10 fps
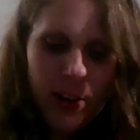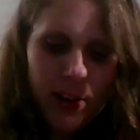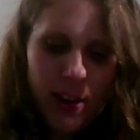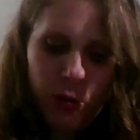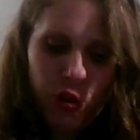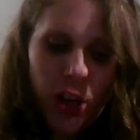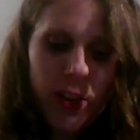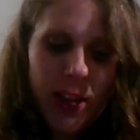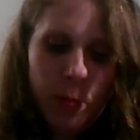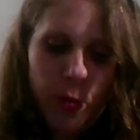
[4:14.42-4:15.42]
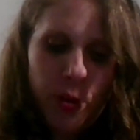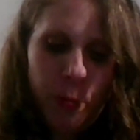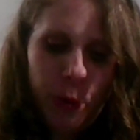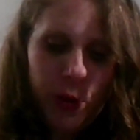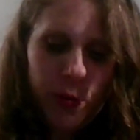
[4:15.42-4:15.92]
now juggling both the
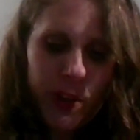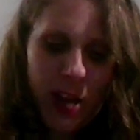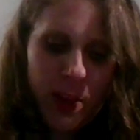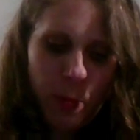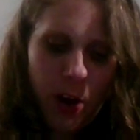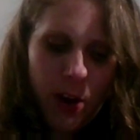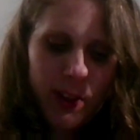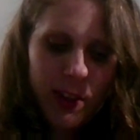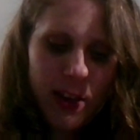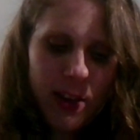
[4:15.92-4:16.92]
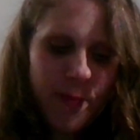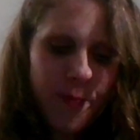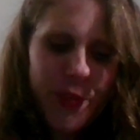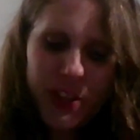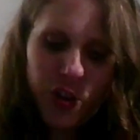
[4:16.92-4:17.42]
balloons and the box.
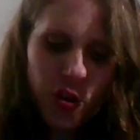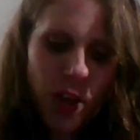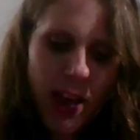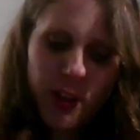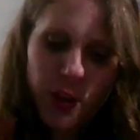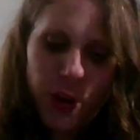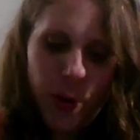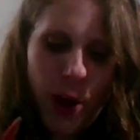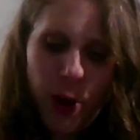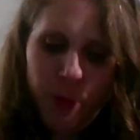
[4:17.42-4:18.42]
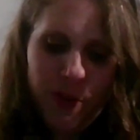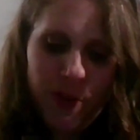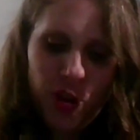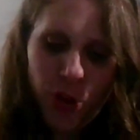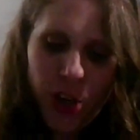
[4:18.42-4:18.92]
This is your last clue. I hope you've
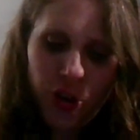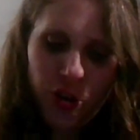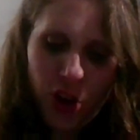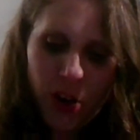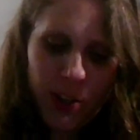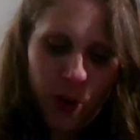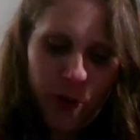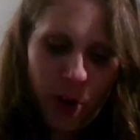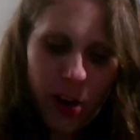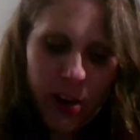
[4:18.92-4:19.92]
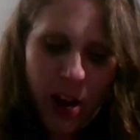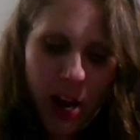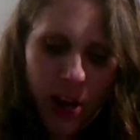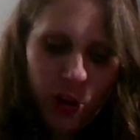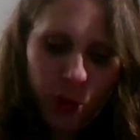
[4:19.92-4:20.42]
enjoyed your journey so far.
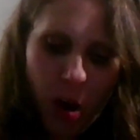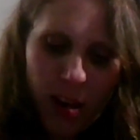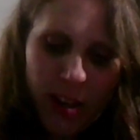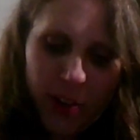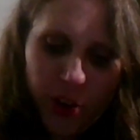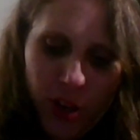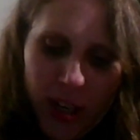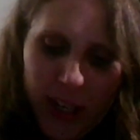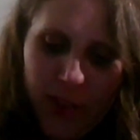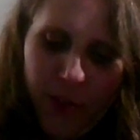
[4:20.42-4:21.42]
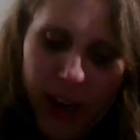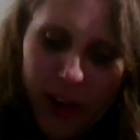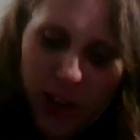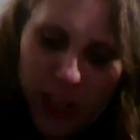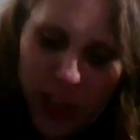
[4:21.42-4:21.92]
Just walk down the street to the fire
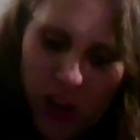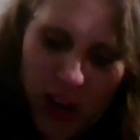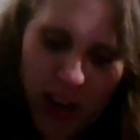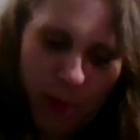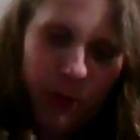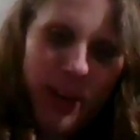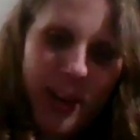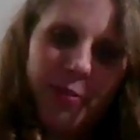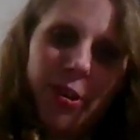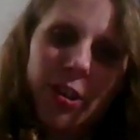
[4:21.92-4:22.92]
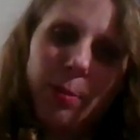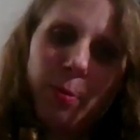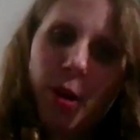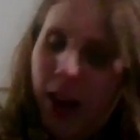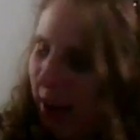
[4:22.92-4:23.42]
station and be ready for a
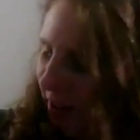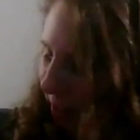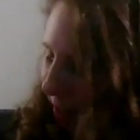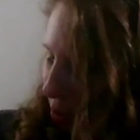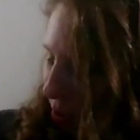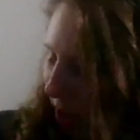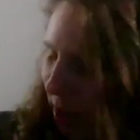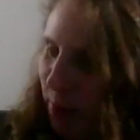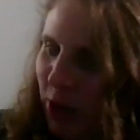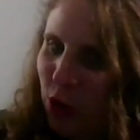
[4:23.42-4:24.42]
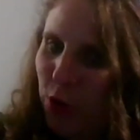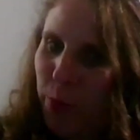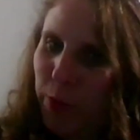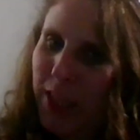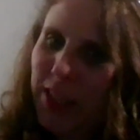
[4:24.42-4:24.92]
surprise. Can you stay on my shoulder,
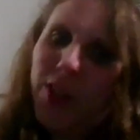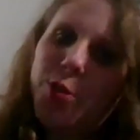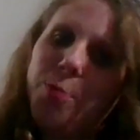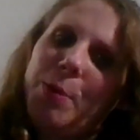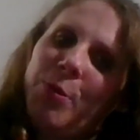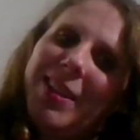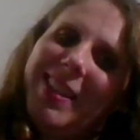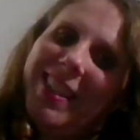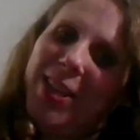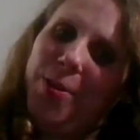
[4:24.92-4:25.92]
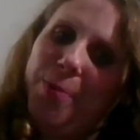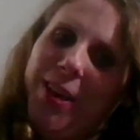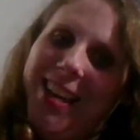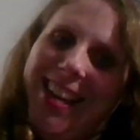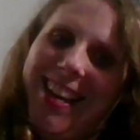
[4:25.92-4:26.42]
please, so that people can see you,
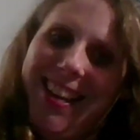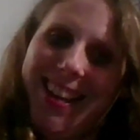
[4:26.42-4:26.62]
buddy?